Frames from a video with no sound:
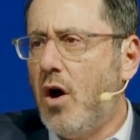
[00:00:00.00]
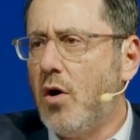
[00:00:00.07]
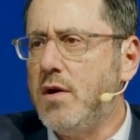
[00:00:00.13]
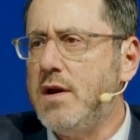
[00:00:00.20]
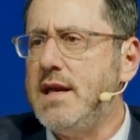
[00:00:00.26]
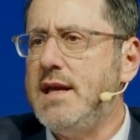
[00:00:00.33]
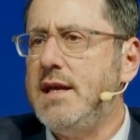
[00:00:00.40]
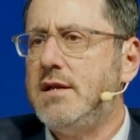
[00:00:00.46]

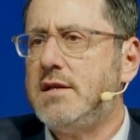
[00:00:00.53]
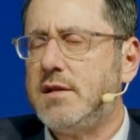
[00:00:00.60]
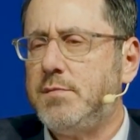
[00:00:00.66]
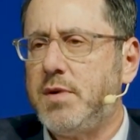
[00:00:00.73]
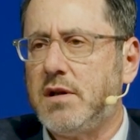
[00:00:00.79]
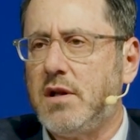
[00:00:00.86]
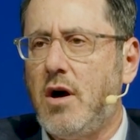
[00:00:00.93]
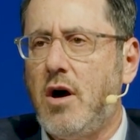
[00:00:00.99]
our need to
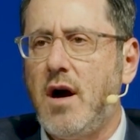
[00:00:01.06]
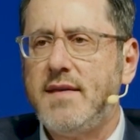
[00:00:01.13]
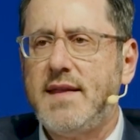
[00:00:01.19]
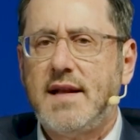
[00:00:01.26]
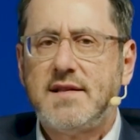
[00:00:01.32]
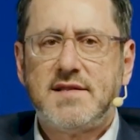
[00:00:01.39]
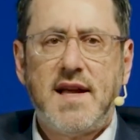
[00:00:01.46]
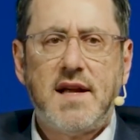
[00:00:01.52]
belong,
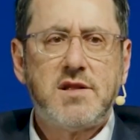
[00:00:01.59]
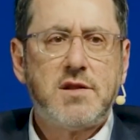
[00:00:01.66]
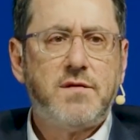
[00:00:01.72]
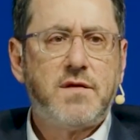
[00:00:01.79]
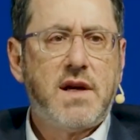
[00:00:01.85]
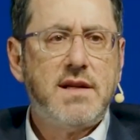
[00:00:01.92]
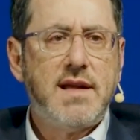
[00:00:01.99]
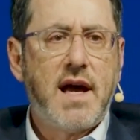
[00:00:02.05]
that sense
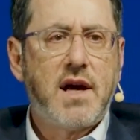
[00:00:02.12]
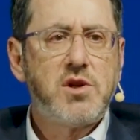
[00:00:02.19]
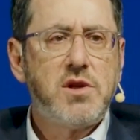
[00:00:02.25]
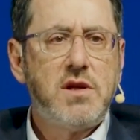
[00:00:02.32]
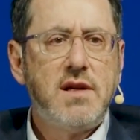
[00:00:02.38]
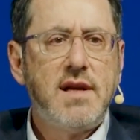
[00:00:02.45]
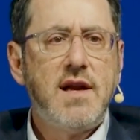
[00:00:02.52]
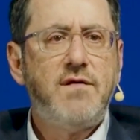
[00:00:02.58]
of
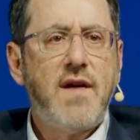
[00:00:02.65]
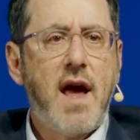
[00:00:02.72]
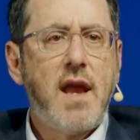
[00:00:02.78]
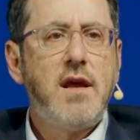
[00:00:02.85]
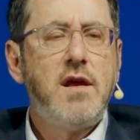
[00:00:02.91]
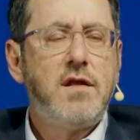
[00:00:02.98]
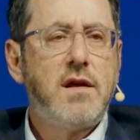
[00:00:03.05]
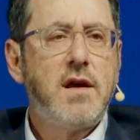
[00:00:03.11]
connection. If
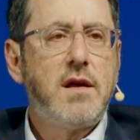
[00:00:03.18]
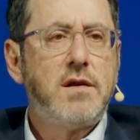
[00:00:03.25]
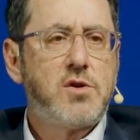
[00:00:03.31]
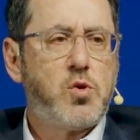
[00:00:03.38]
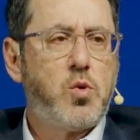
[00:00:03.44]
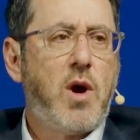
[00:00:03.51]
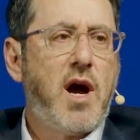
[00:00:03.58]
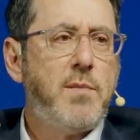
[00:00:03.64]
anything, the
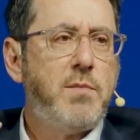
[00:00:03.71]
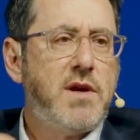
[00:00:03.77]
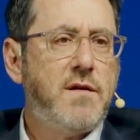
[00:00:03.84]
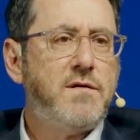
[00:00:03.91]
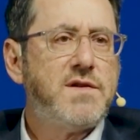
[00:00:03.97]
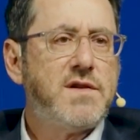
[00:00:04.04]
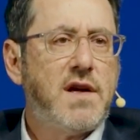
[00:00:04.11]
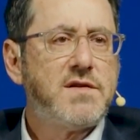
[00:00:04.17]
tribe
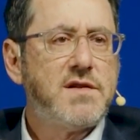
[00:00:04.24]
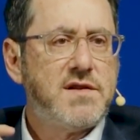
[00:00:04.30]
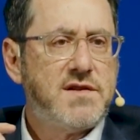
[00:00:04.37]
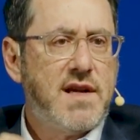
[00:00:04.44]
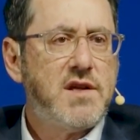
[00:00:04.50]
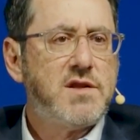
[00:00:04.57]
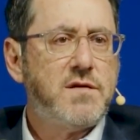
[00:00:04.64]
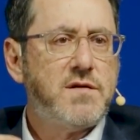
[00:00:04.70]
gives us a
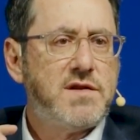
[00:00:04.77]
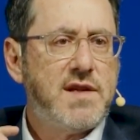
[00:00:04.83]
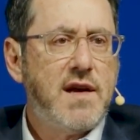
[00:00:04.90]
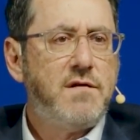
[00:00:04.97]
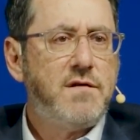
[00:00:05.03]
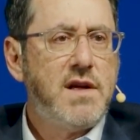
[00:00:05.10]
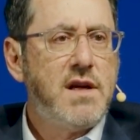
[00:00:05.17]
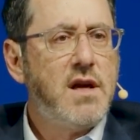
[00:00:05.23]
sense of
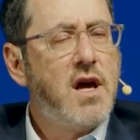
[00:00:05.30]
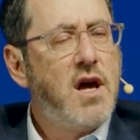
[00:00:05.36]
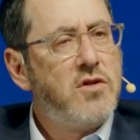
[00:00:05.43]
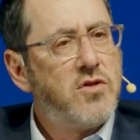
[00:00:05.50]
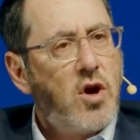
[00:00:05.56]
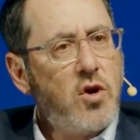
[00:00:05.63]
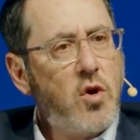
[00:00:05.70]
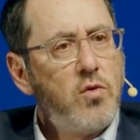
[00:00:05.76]
safety,
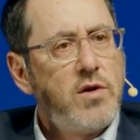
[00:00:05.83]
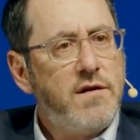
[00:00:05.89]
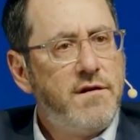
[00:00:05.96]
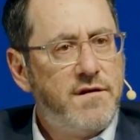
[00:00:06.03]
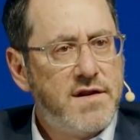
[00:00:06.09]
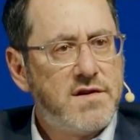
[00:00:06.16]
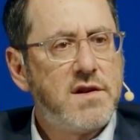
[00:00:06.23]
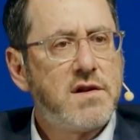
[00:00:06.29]
not only
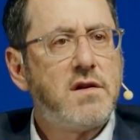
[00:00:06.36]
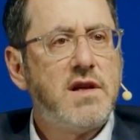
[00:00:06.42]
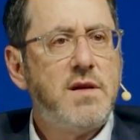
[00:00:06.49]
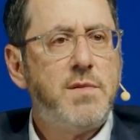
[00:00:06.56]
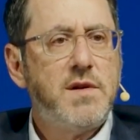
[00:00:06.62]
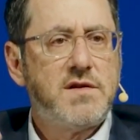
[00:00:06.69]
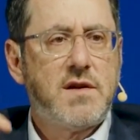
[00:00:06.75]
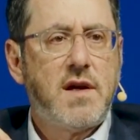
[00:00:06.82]

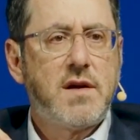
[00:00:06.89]
physically, but